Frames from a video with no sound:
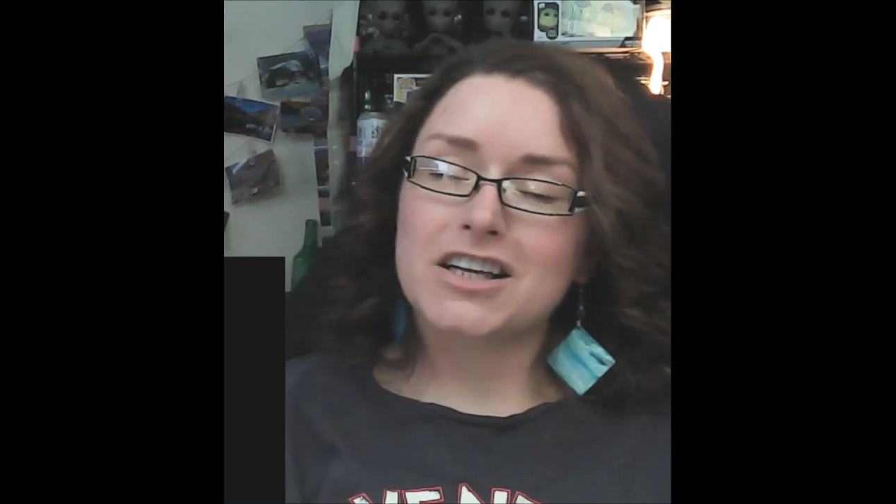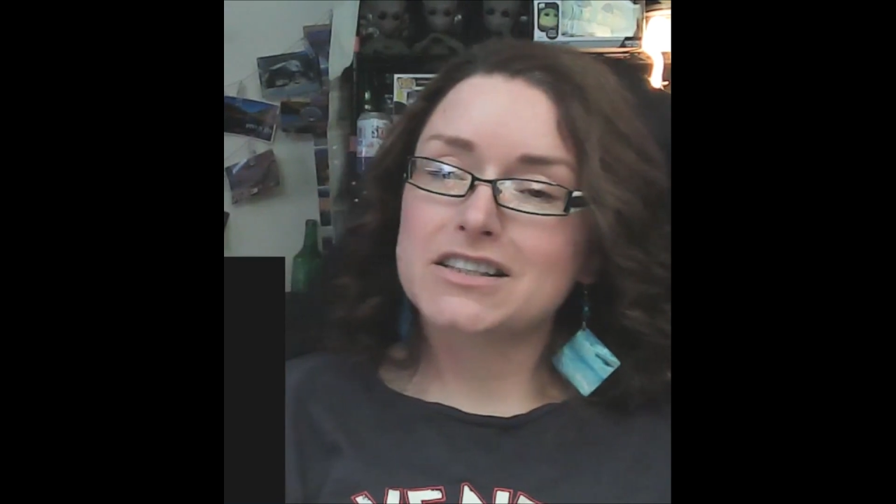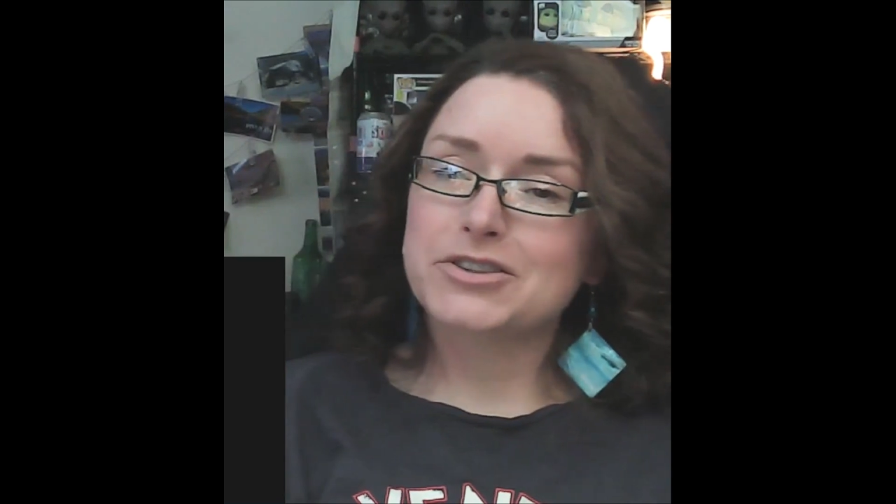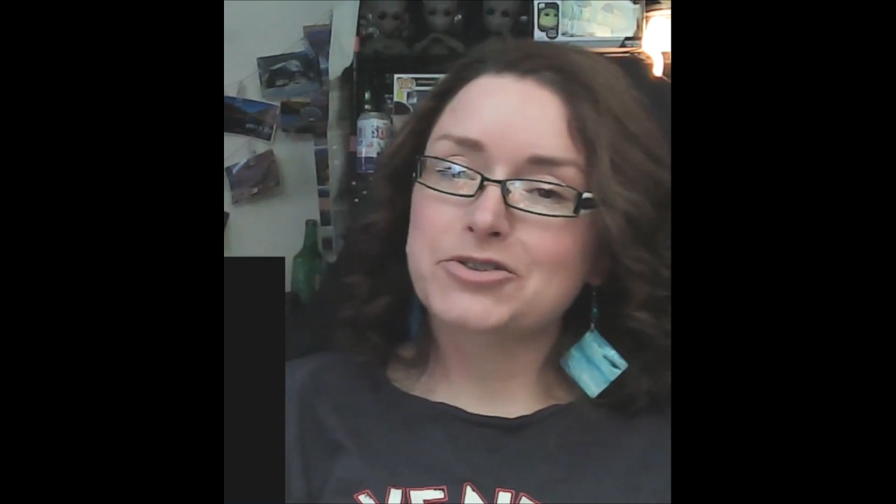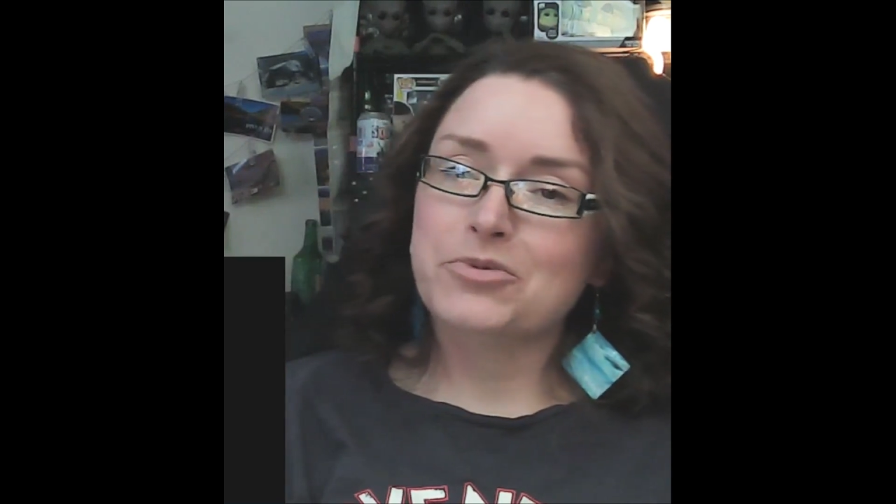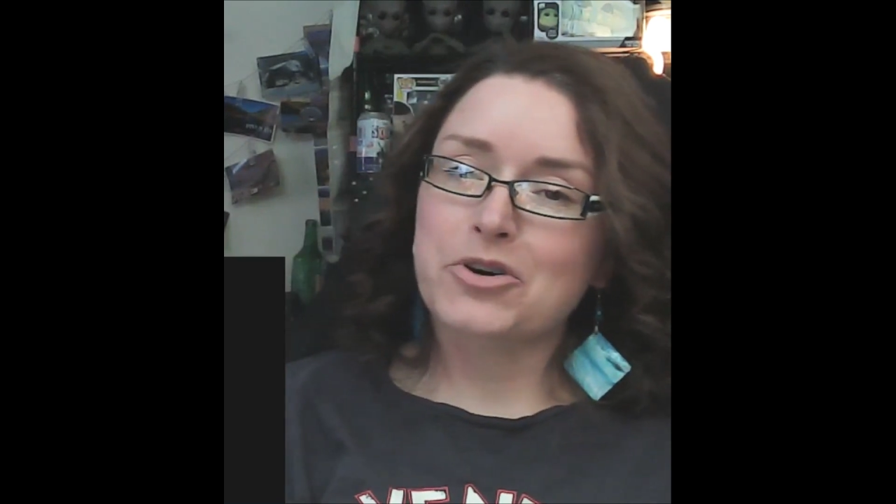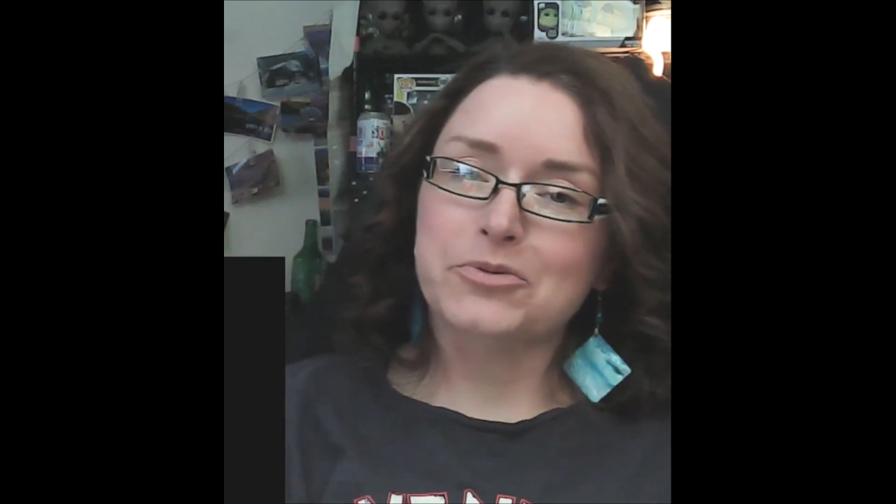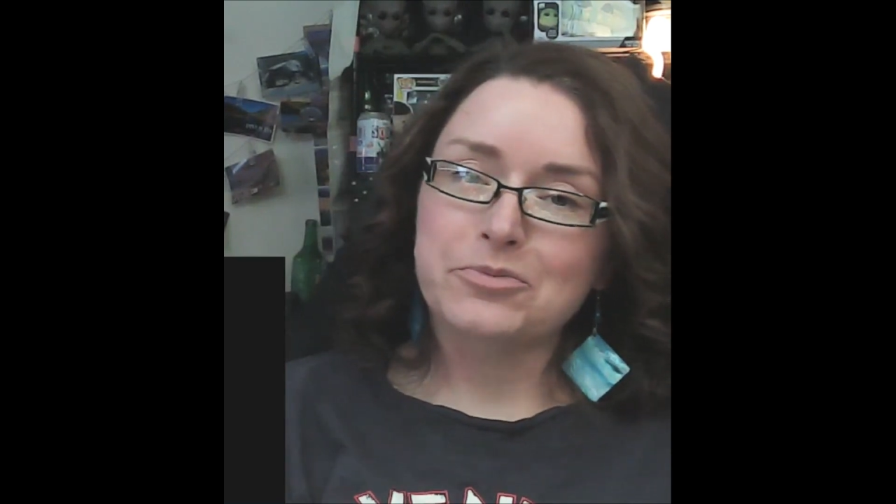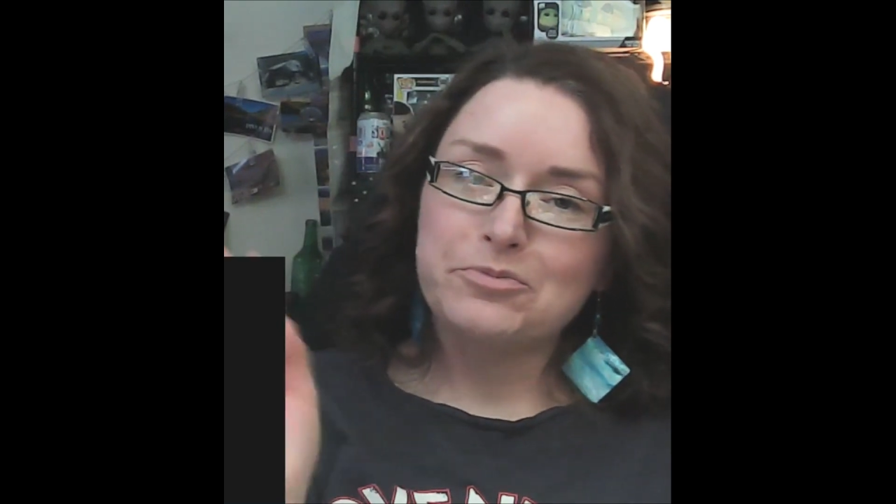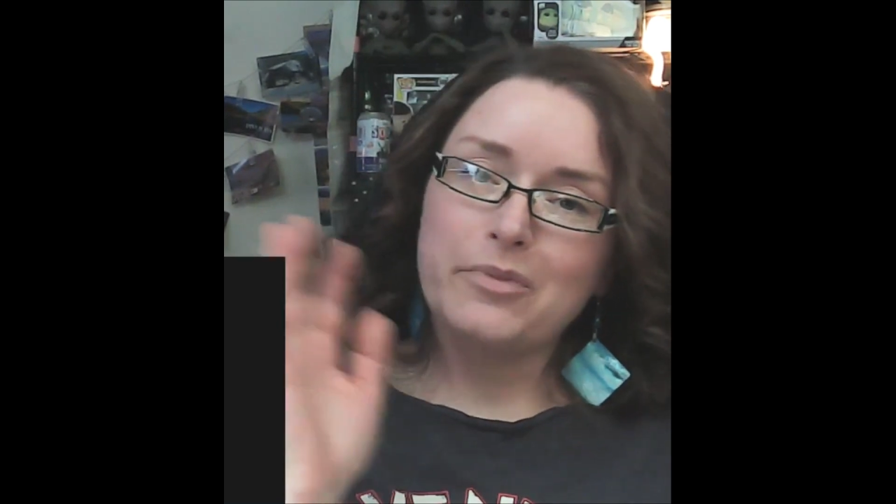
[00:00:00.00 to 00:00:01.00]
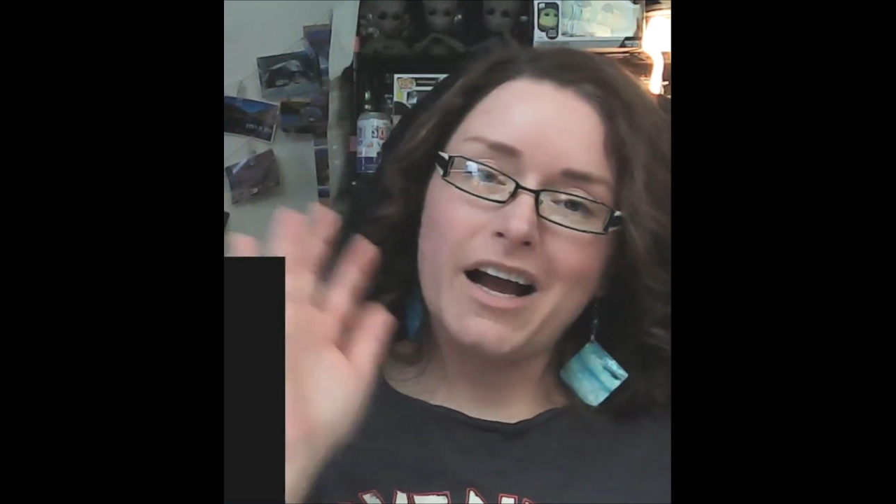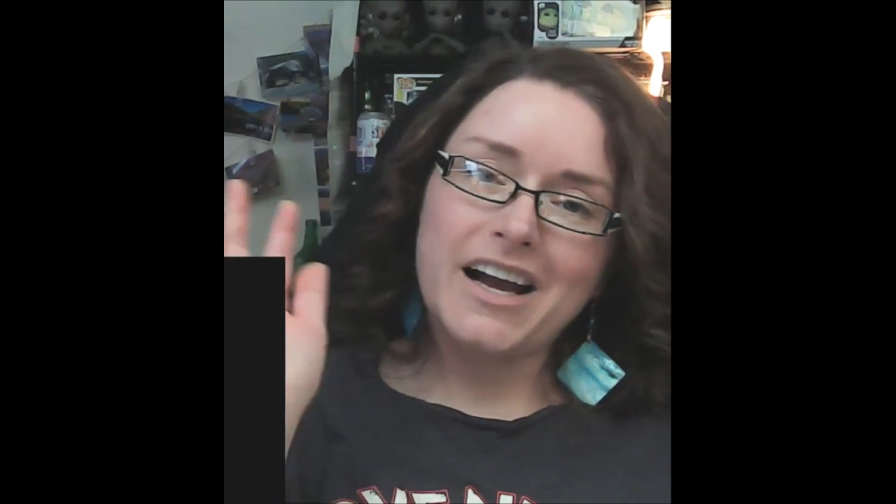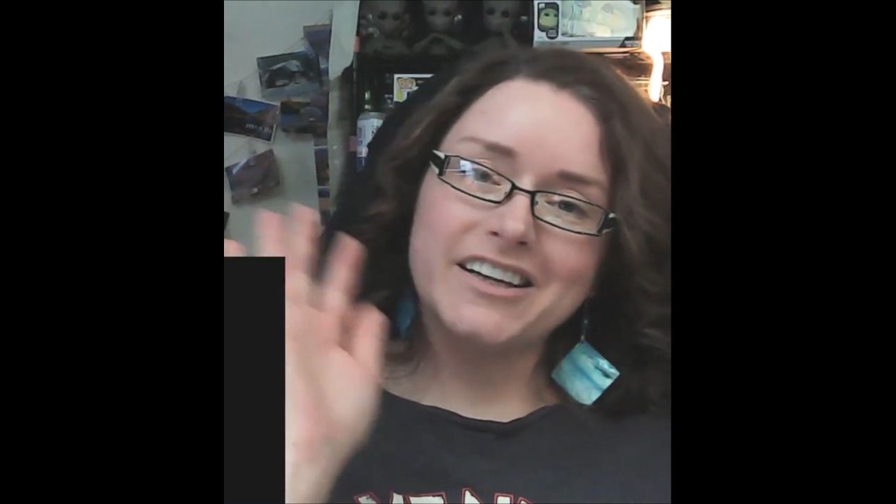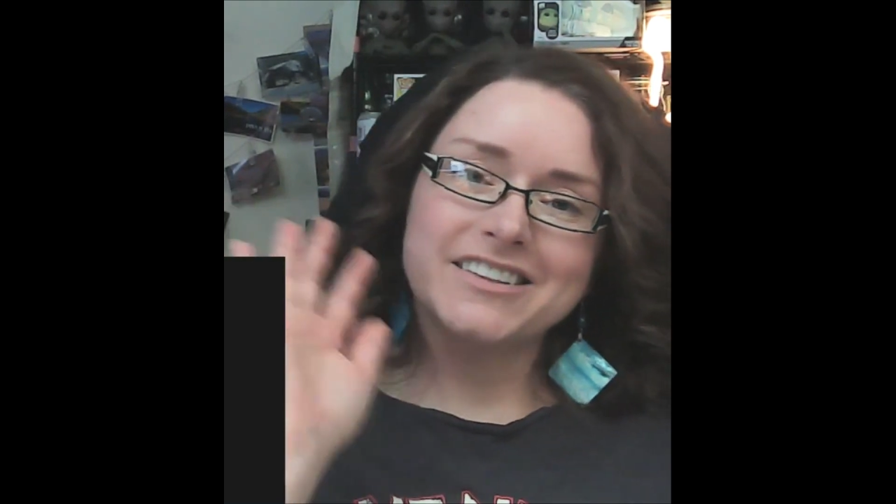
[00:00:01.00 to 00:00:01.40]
I see you tomorrow. Bye.